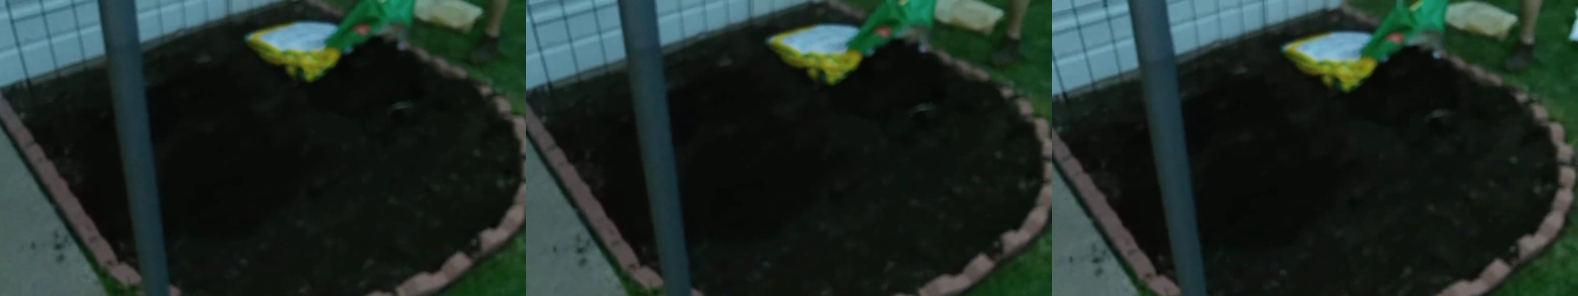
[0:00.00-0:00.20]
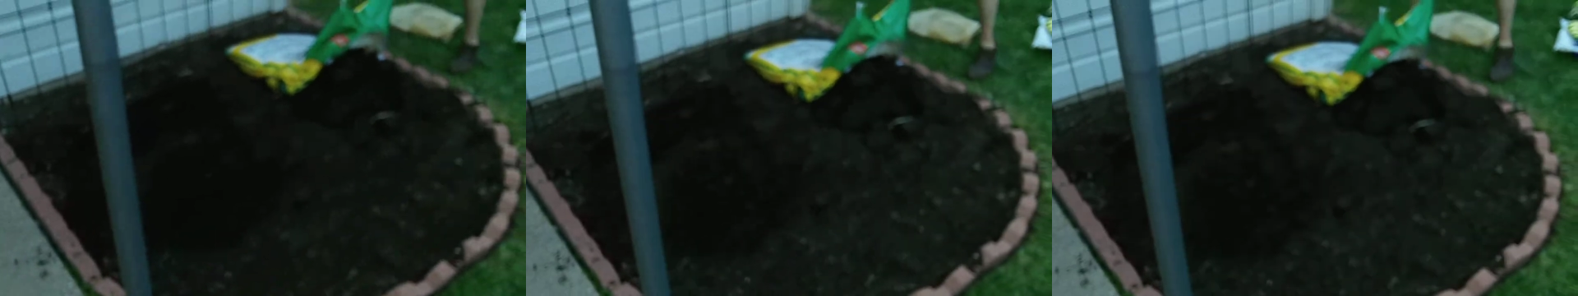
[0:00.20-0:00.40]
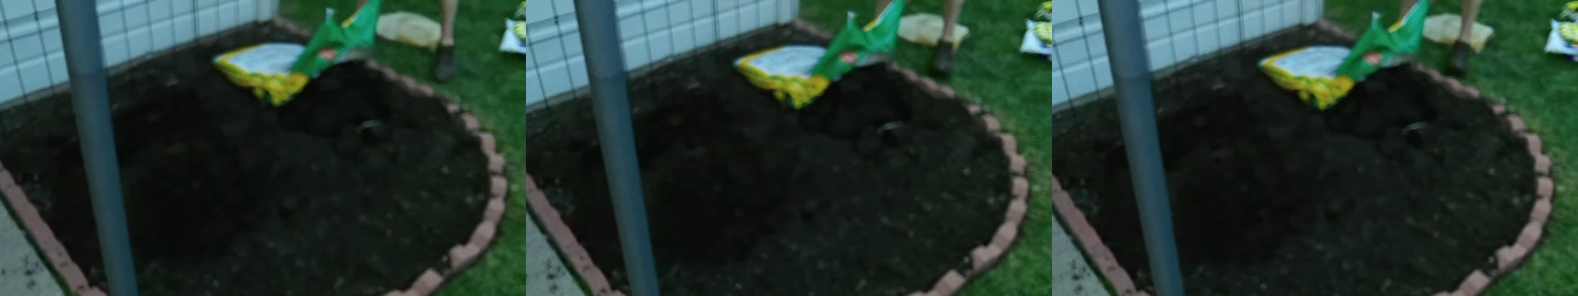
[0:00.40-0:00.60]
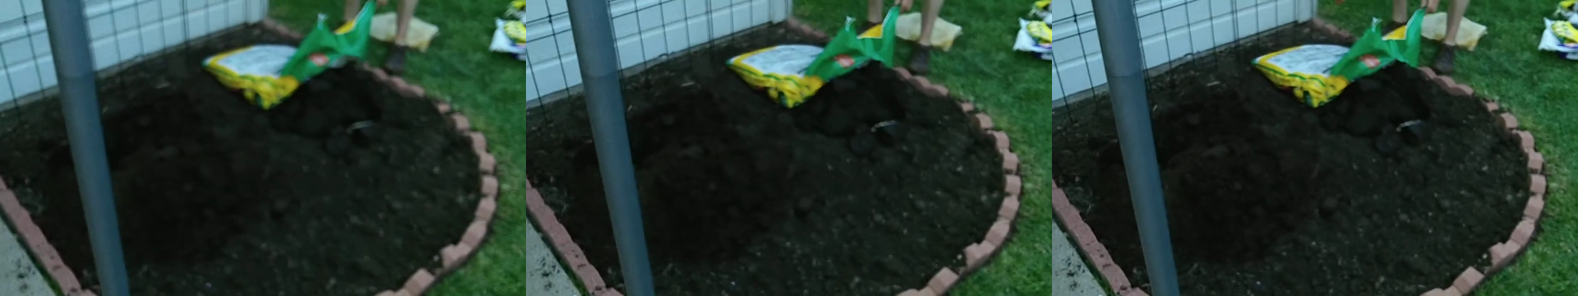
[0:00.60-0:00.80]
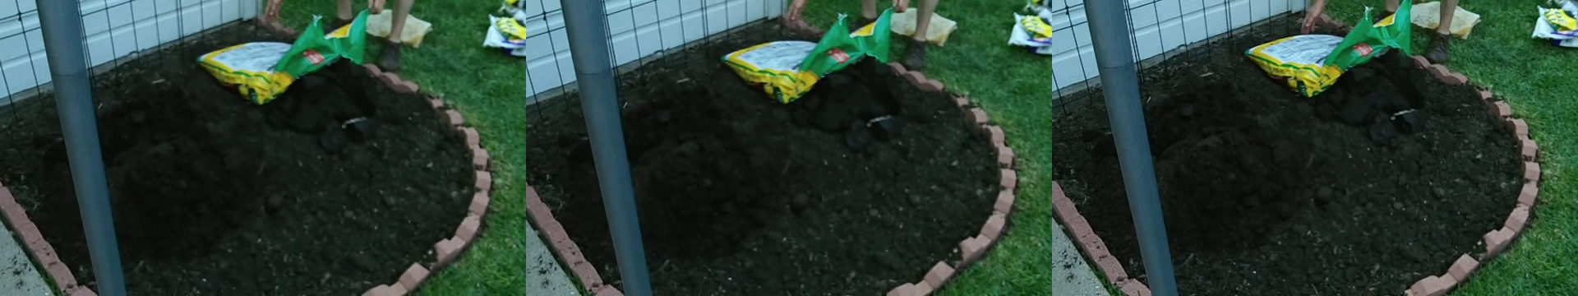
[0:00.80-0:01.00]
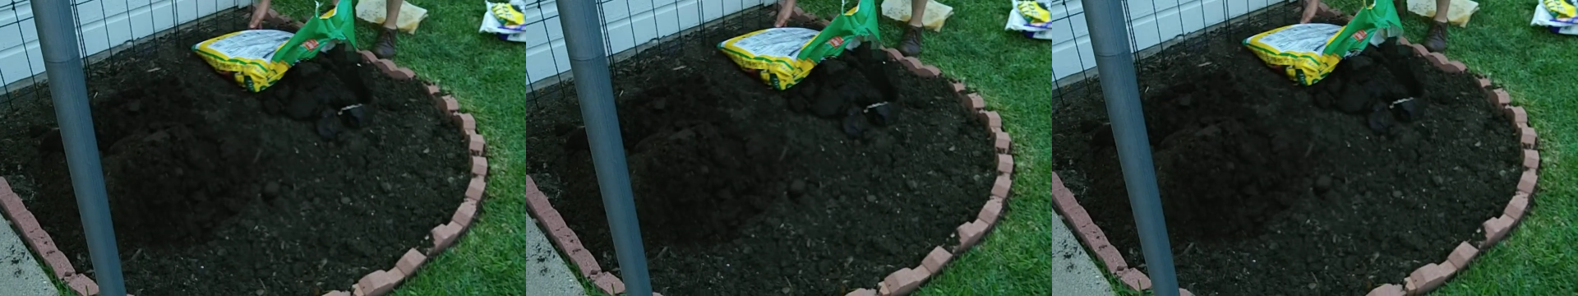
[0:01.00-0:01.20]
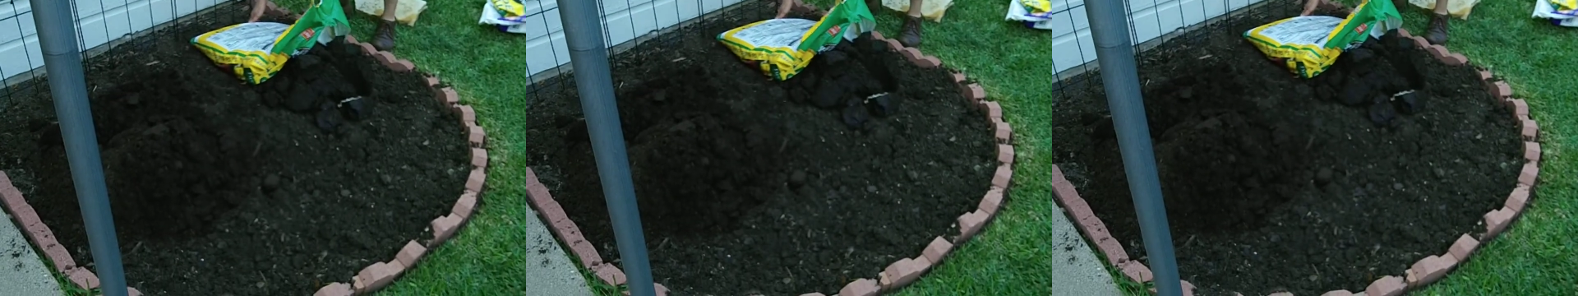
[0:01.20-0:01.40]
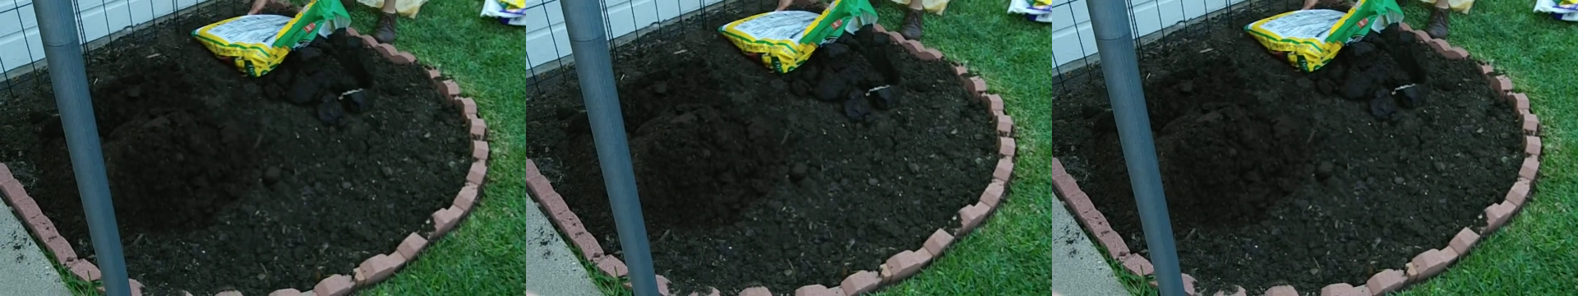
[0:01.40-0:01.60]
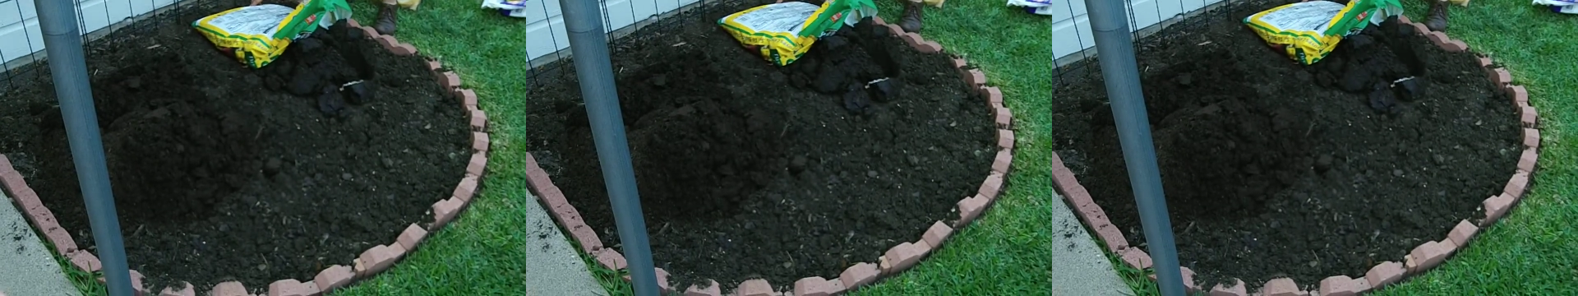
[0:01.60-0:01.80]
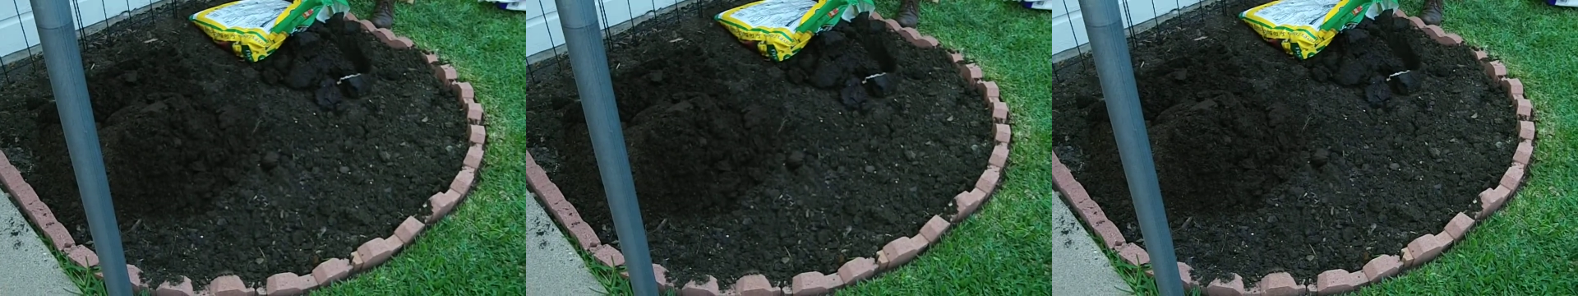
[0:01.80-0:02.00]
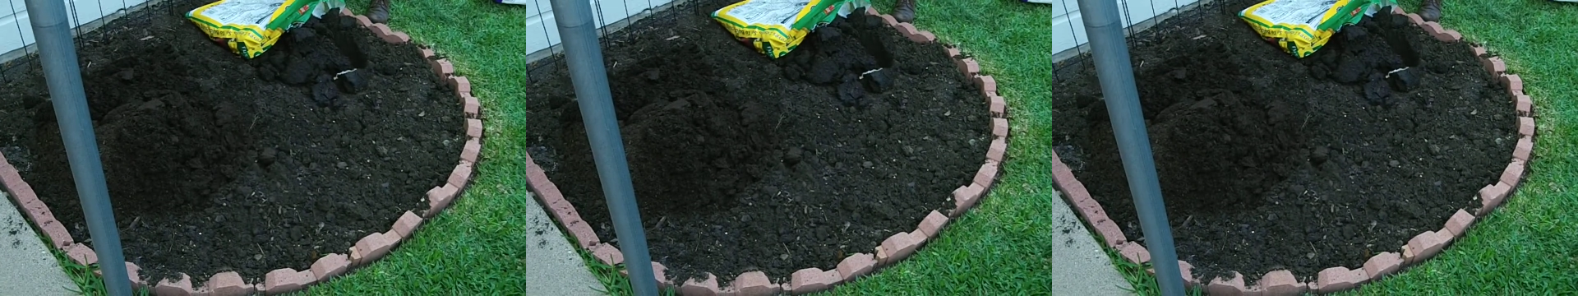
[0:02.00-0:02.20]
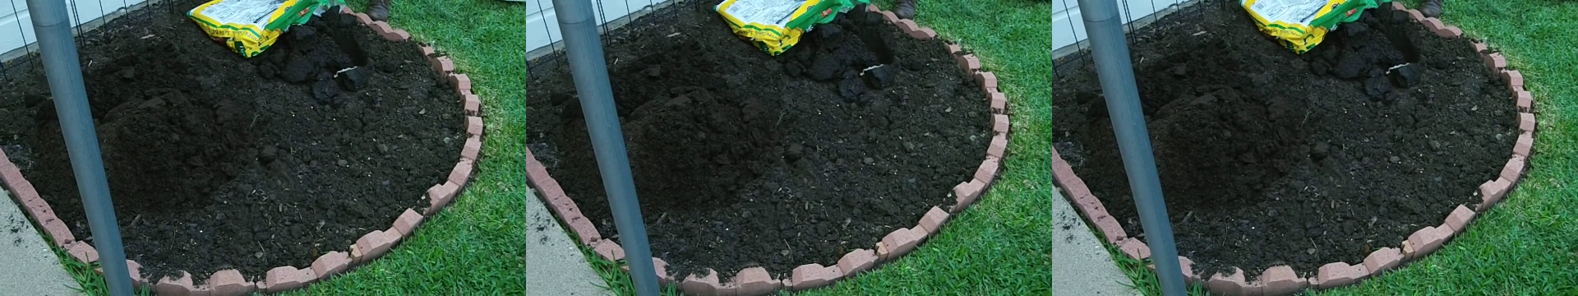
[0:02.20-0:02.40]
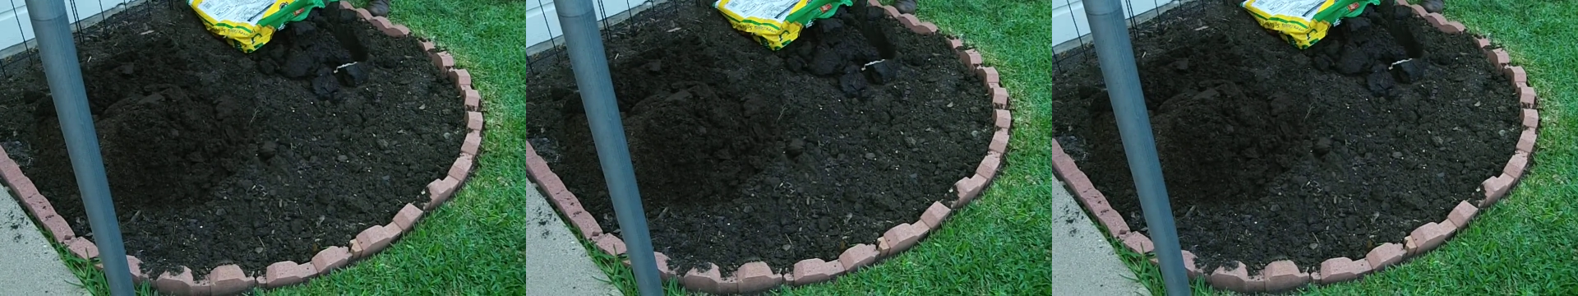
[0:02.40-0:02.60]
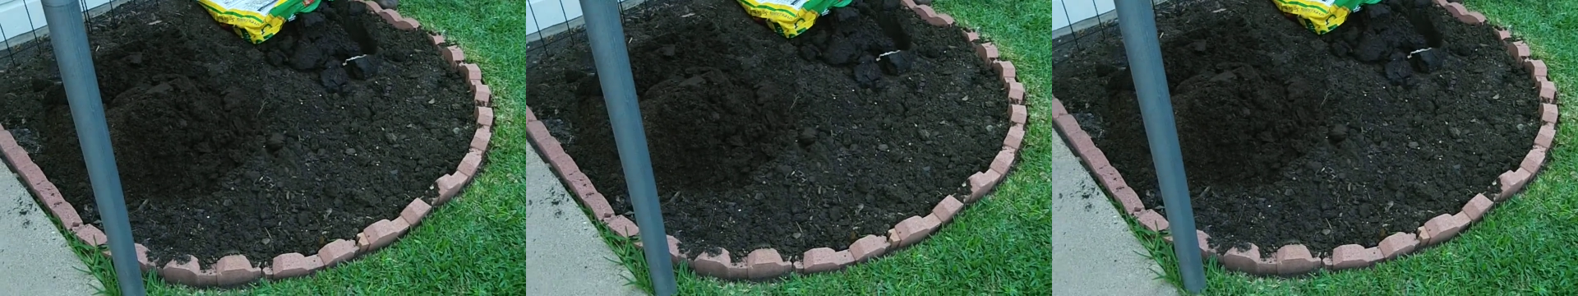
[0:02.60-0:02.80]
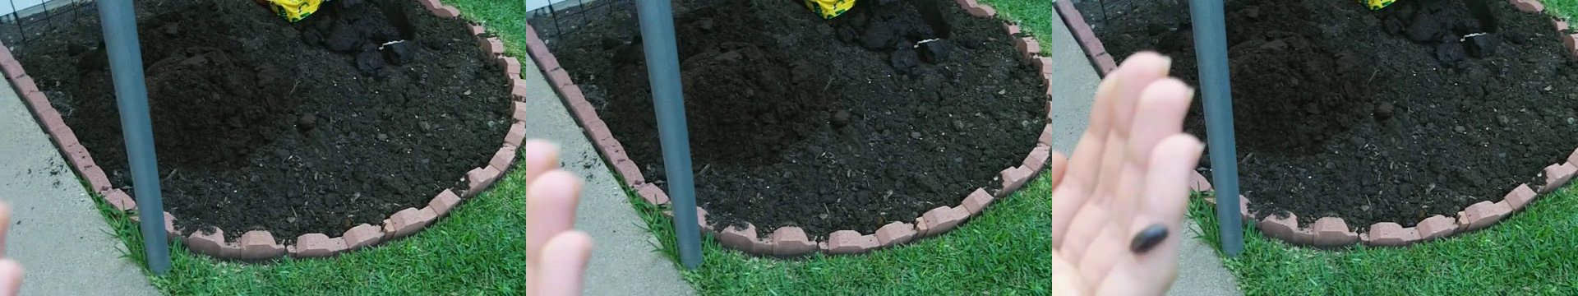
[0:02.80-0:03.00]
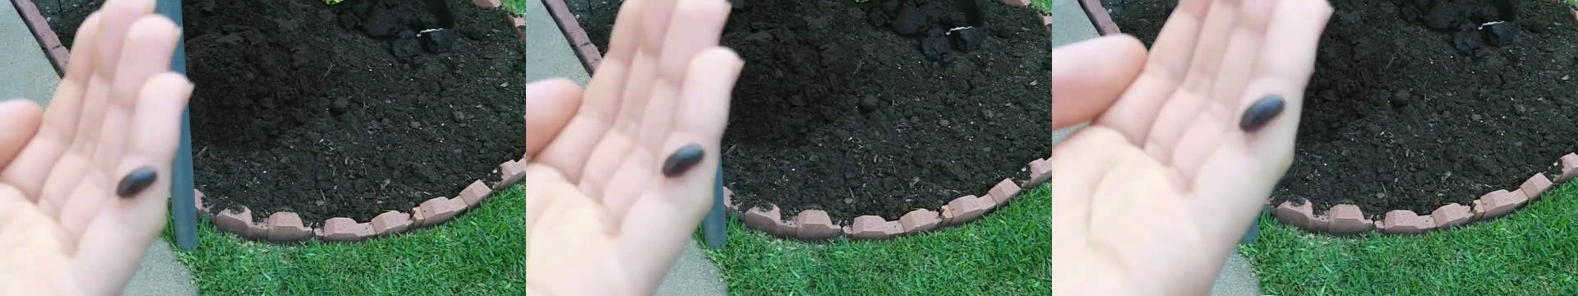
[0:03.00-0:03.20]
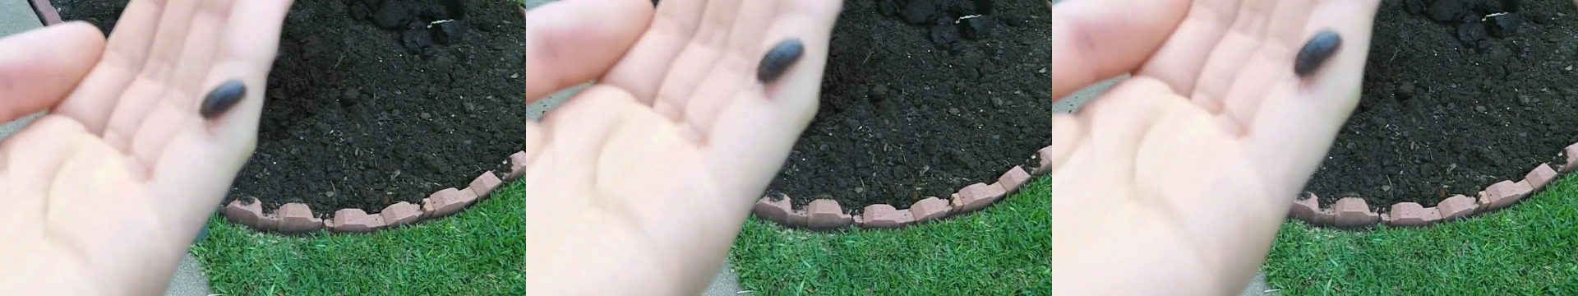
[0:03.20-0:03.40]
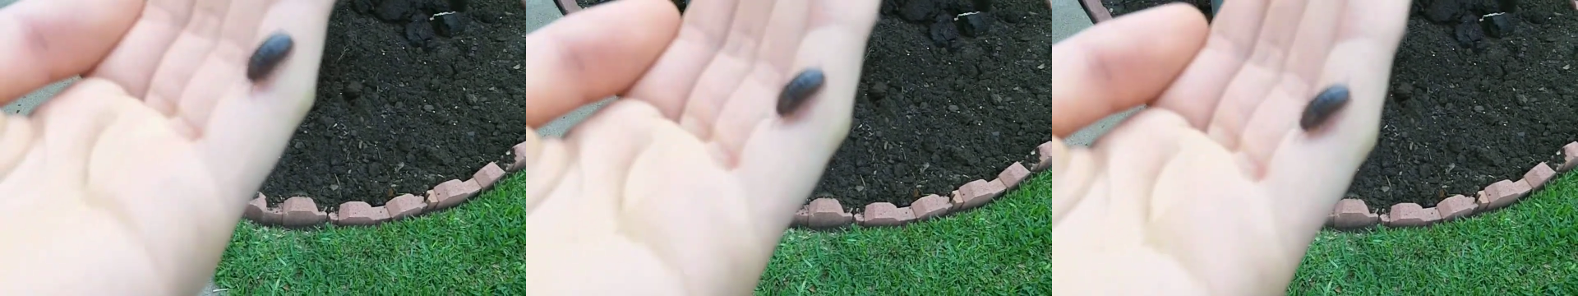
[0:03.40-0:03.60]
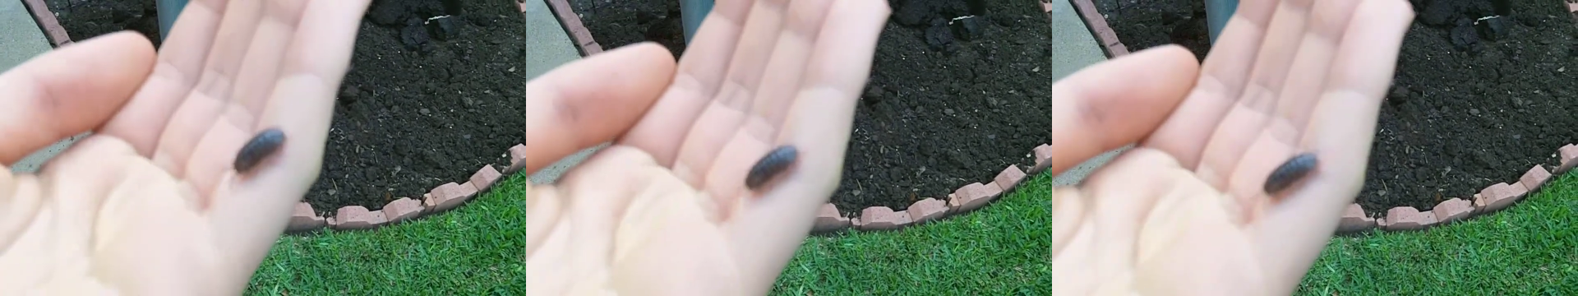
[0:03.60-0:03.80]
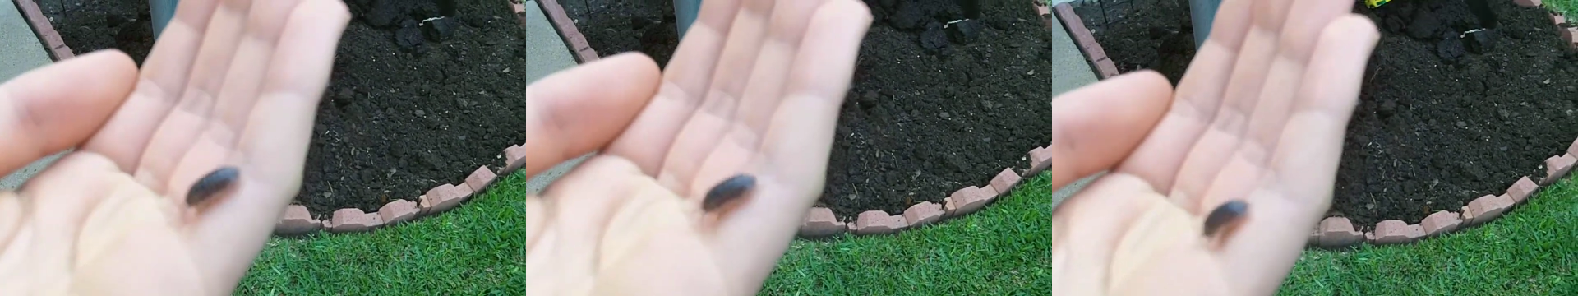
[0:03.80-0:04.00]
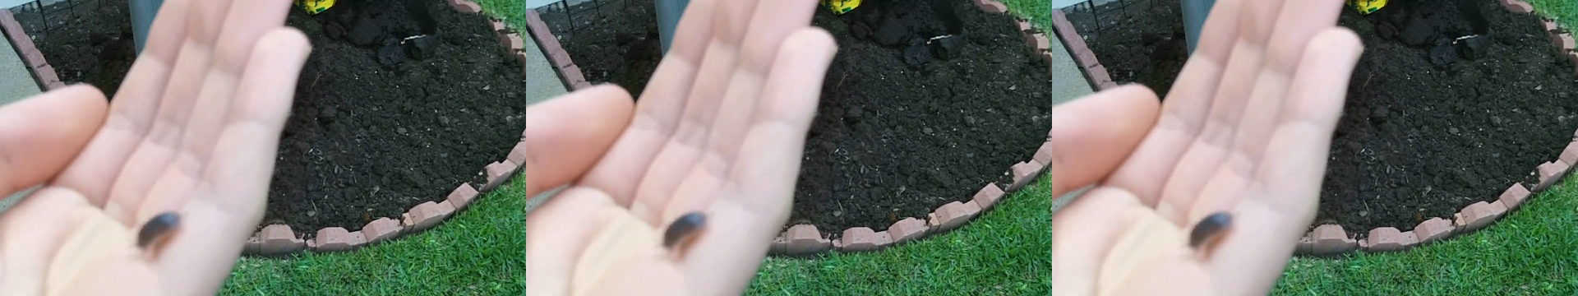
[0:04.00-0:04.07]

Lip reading: No face is visible, so there are no lips to read.